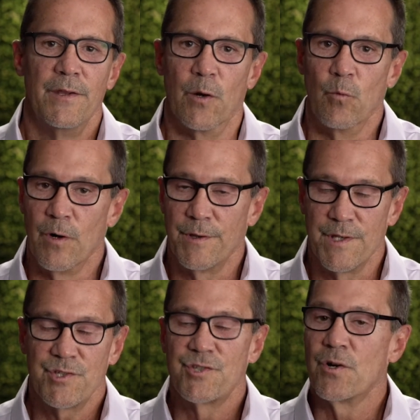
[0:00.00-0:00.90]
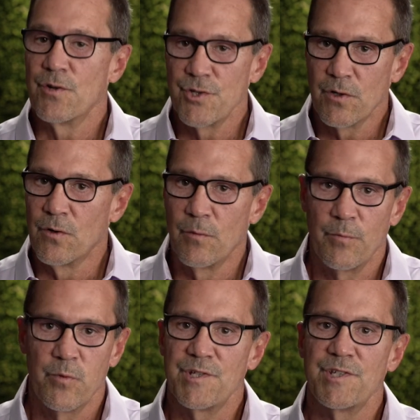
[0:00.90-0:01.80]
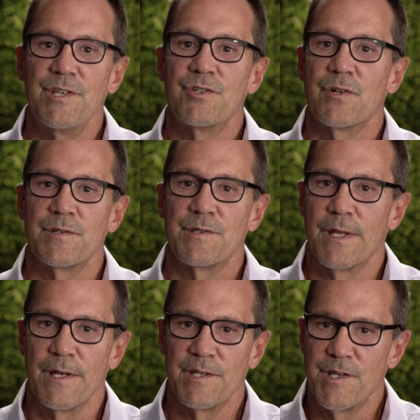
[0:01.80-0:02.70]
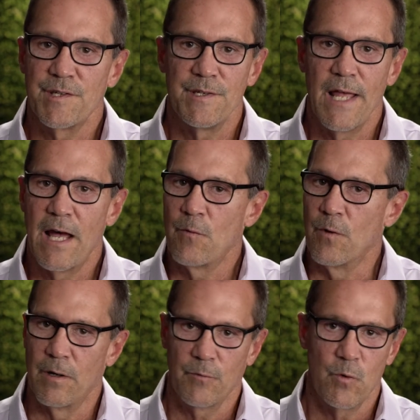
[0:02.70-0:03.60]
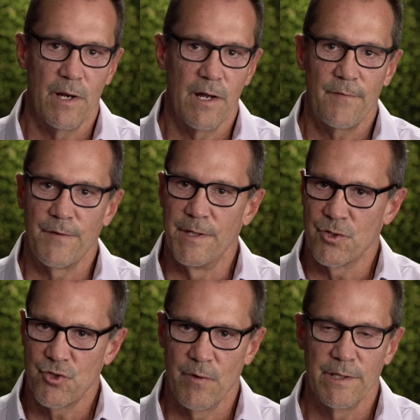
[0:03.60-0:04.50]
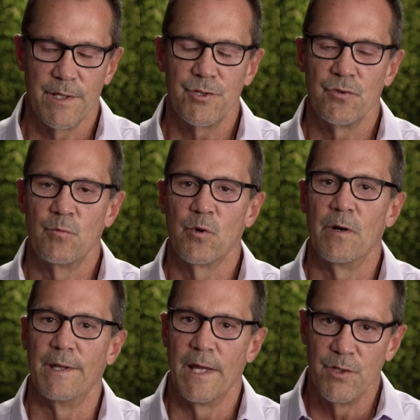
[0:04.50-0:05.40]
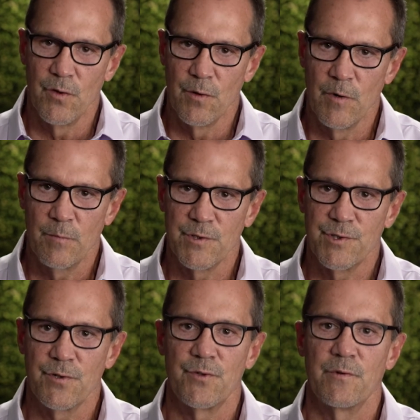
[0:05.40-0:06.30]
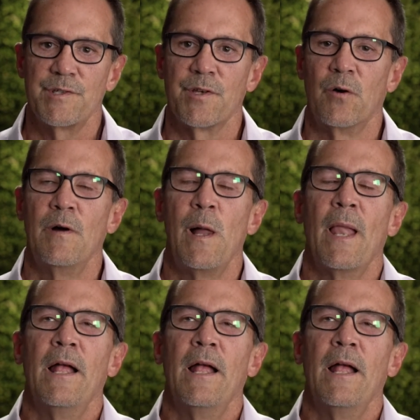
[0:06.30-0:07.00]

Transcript: there weren't the surgical procedures that exist now, or quite often they'll shrink the tumor and then do the Whipple surgery. So